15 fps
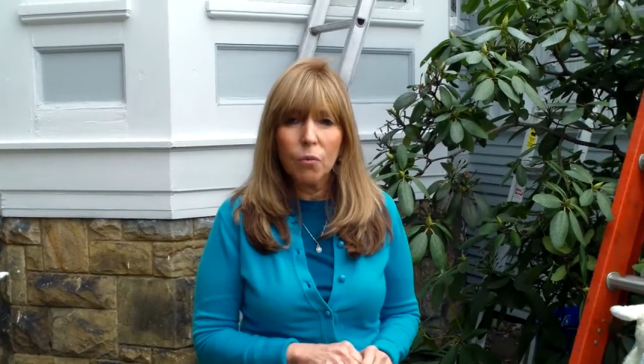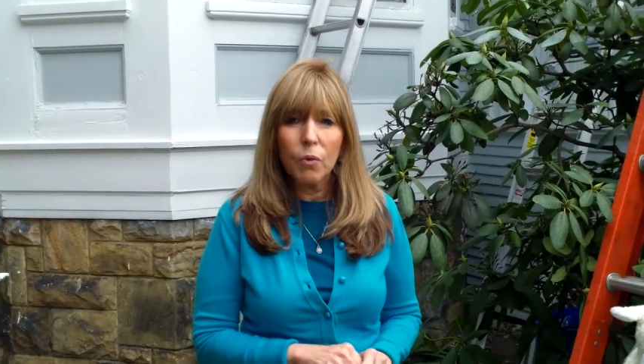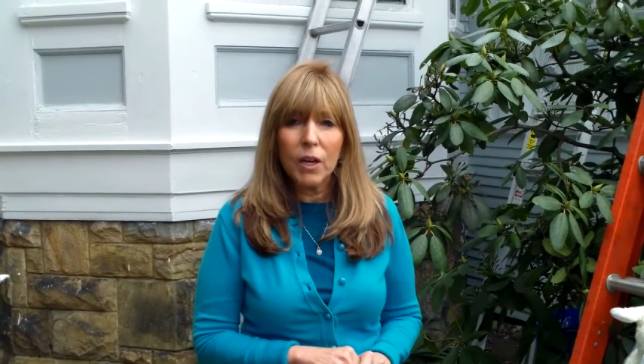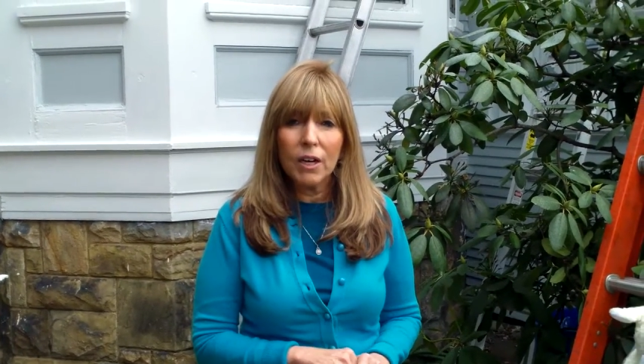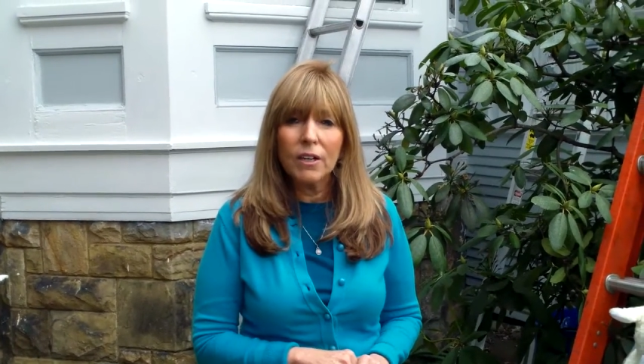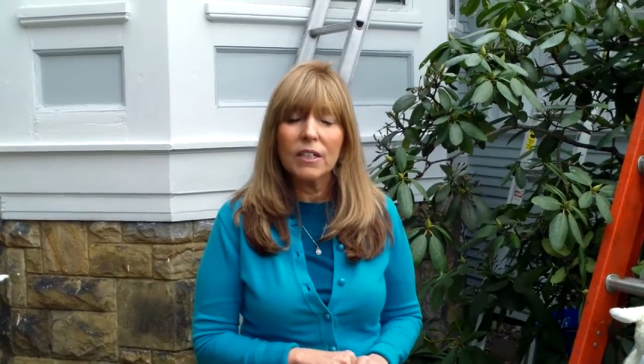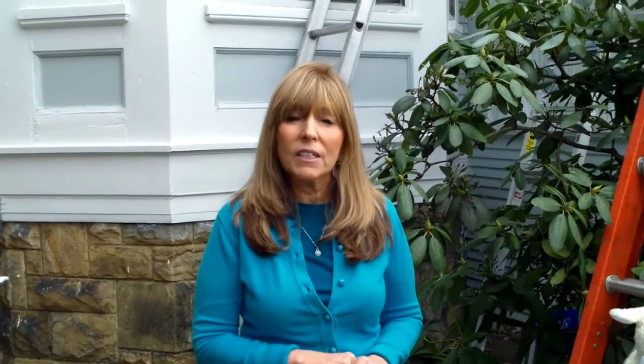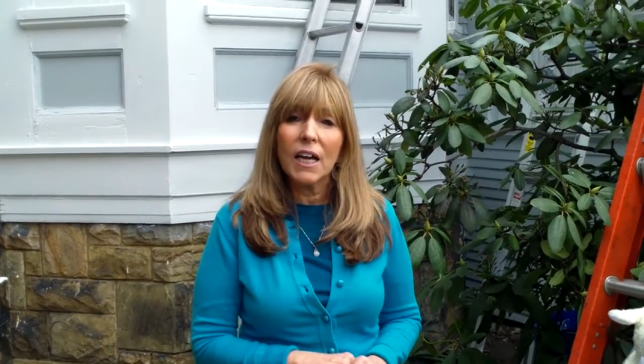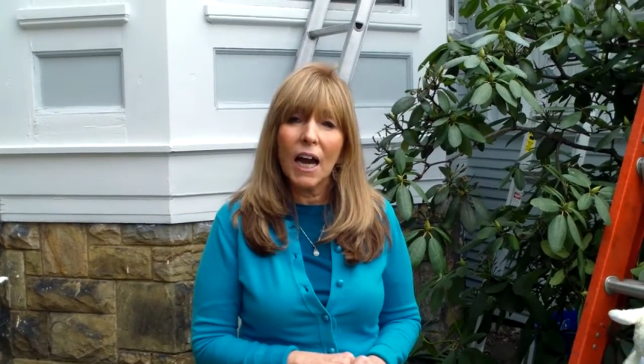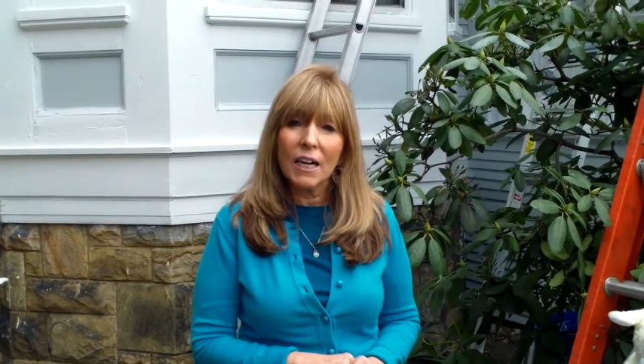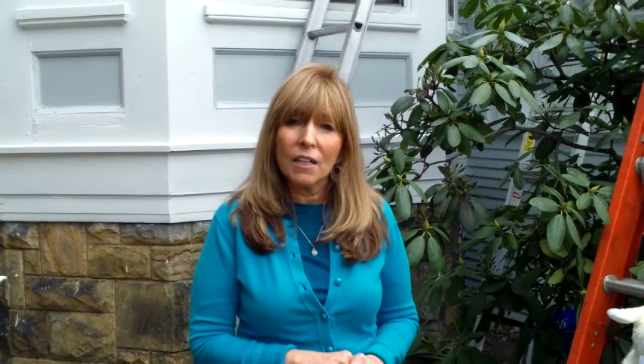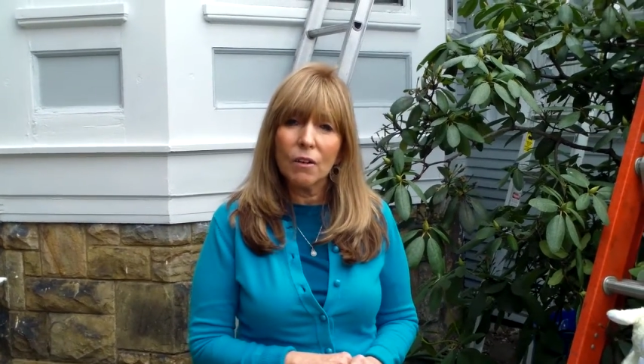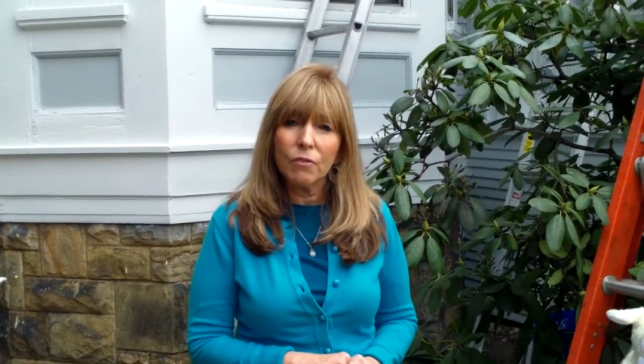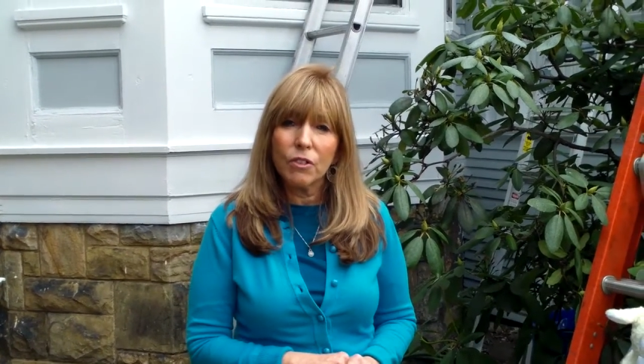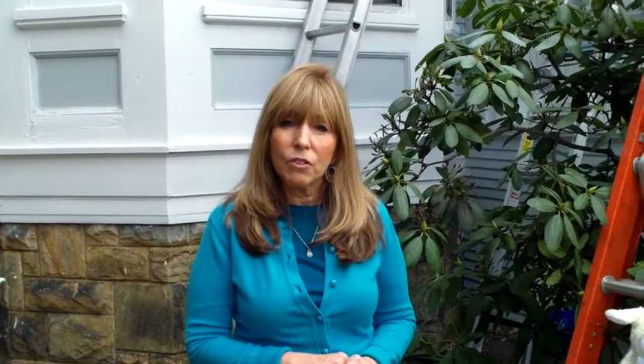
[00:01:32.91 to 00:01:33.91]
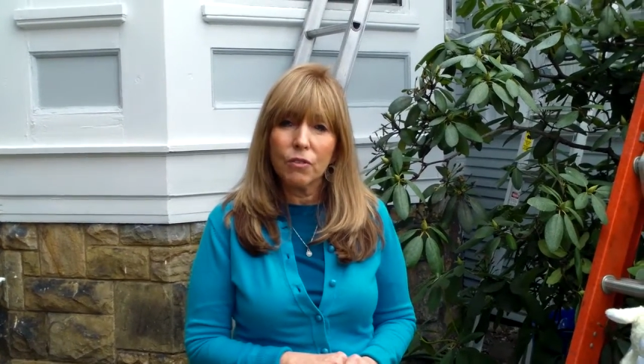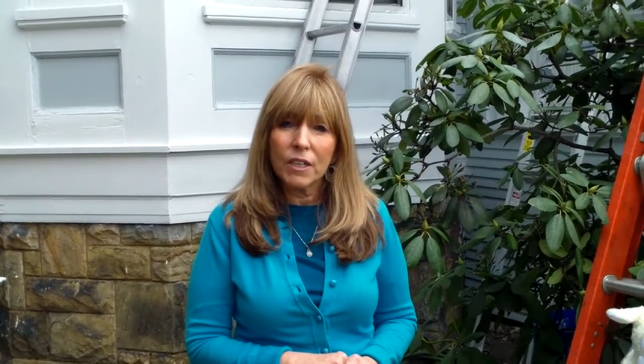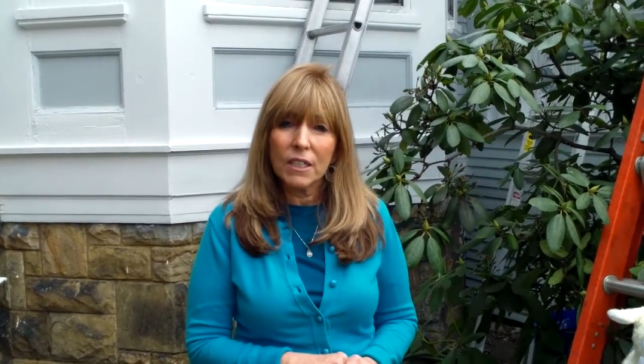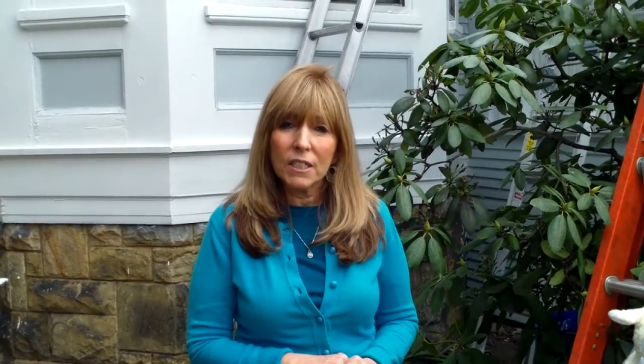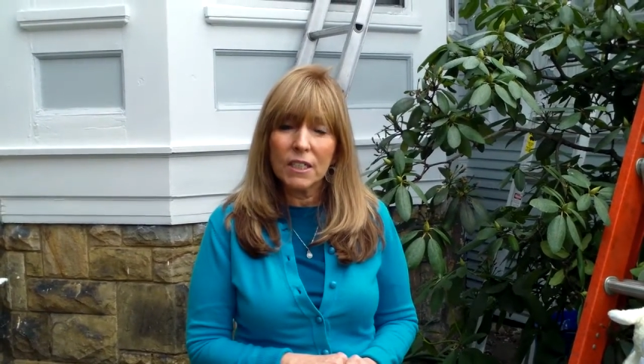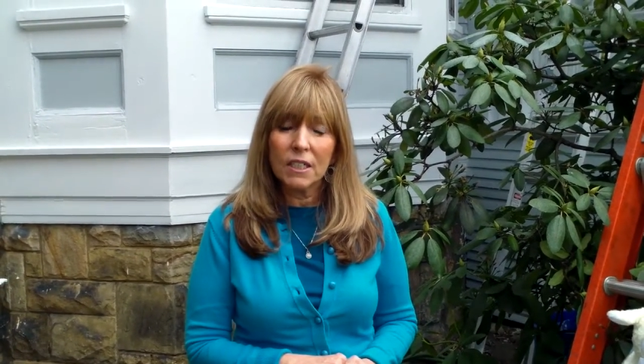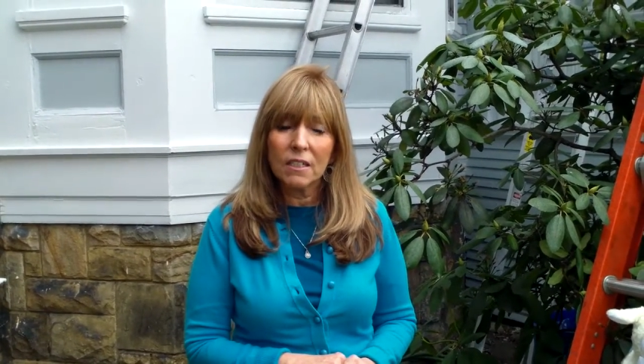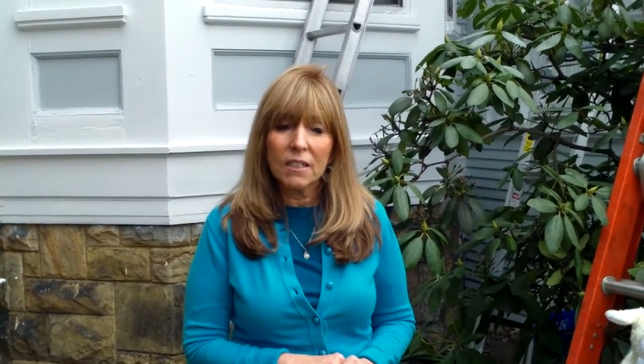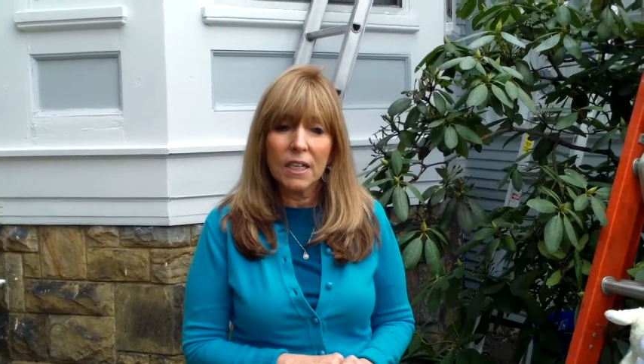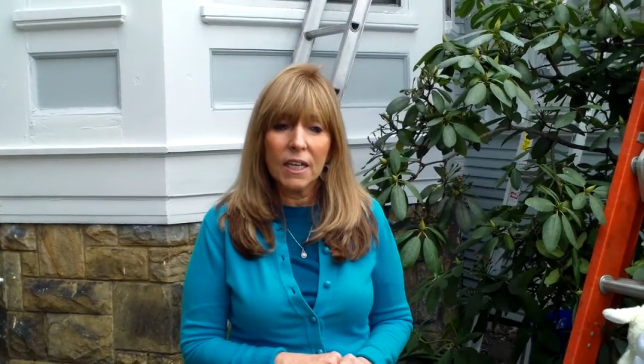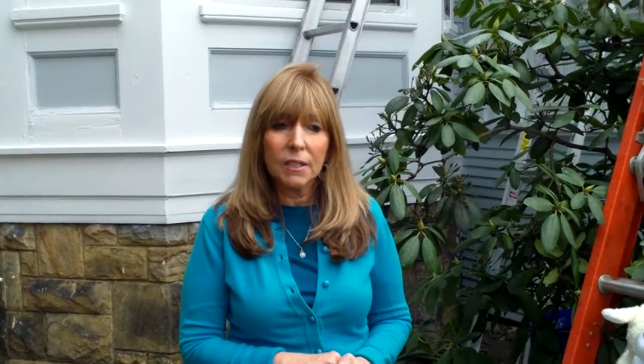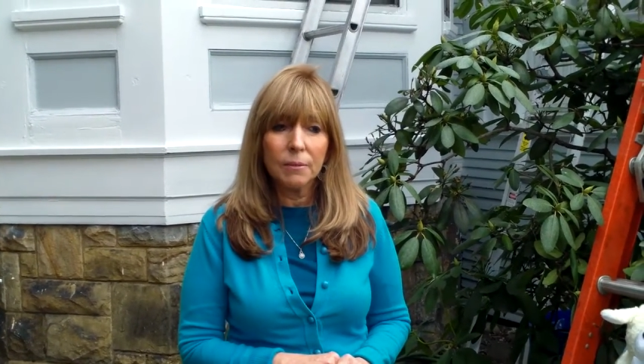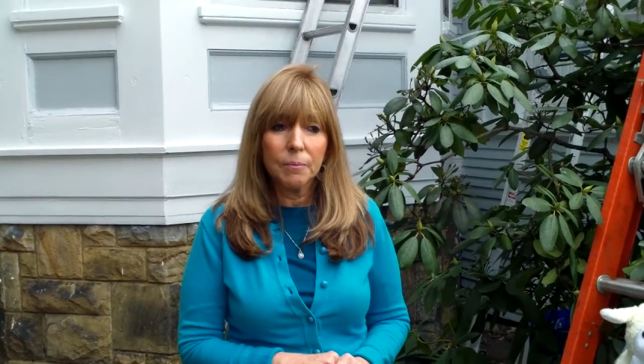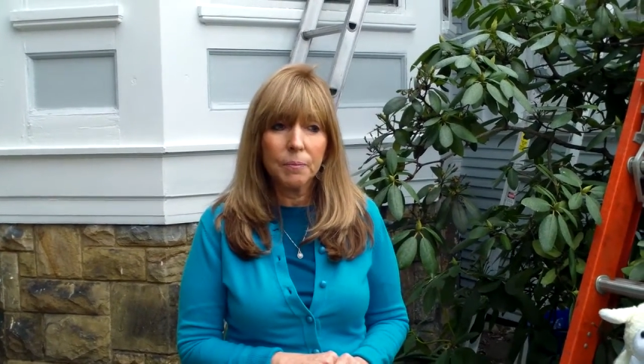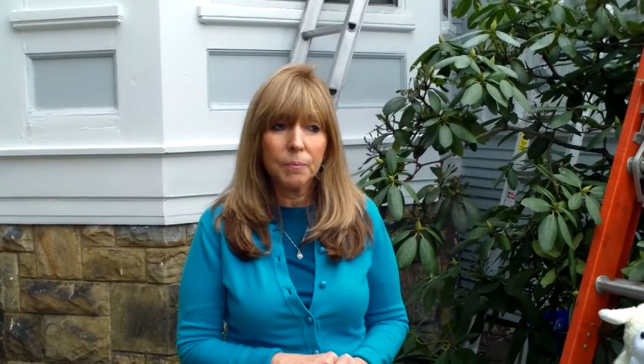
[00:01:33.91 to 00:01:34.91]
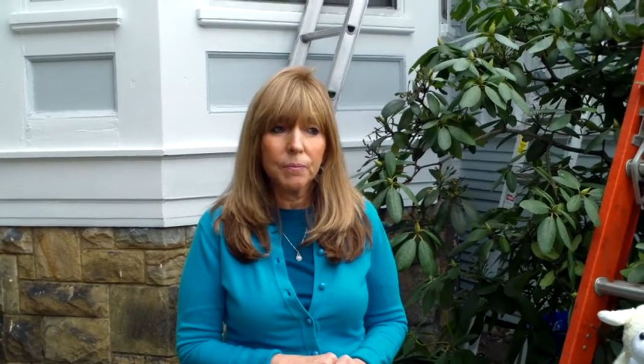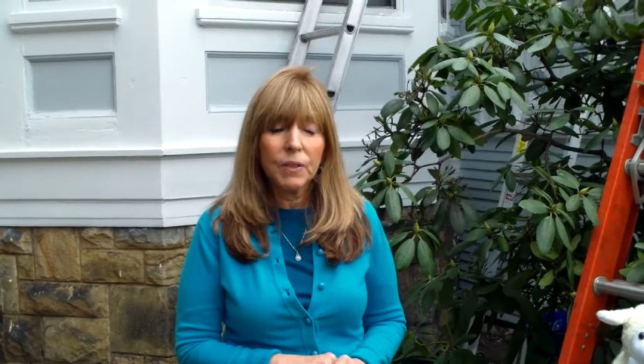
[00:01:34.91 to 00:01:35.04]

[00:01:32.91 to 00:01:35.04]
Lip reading: where Yaakov is resting his head.